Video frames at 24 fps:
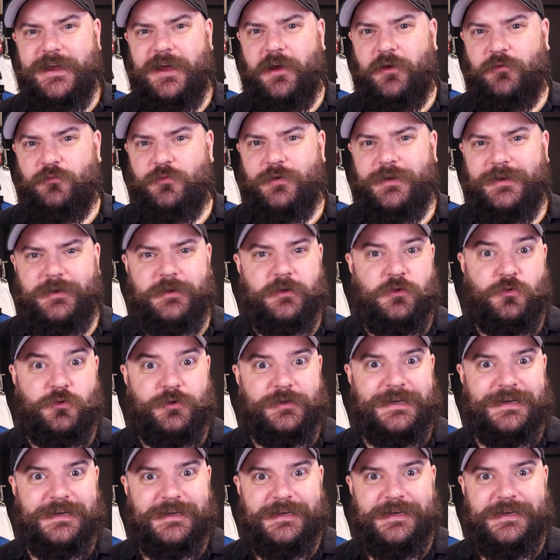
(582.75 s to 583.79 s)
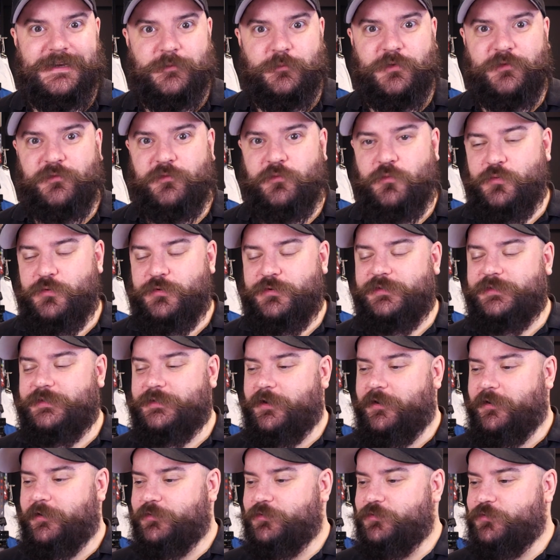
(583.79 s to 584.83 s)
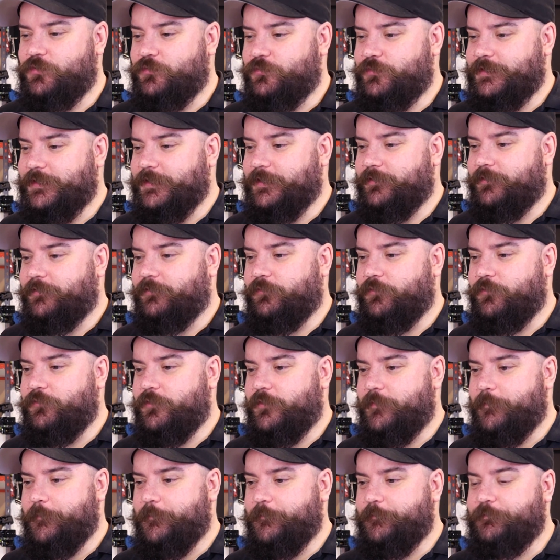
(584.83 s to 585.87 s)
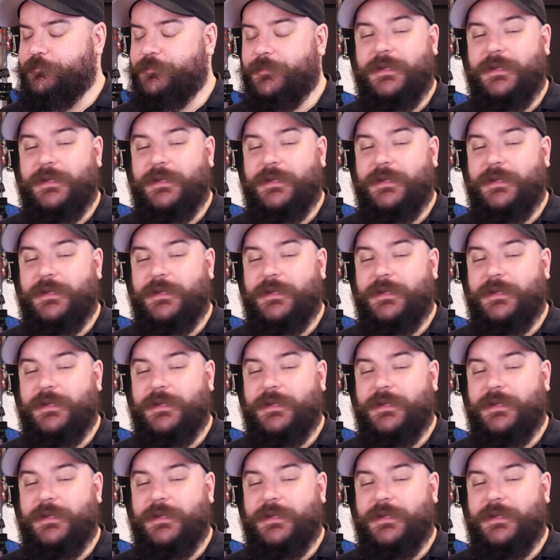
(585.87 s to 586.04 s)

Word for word: a really good clean before you start shooting through them.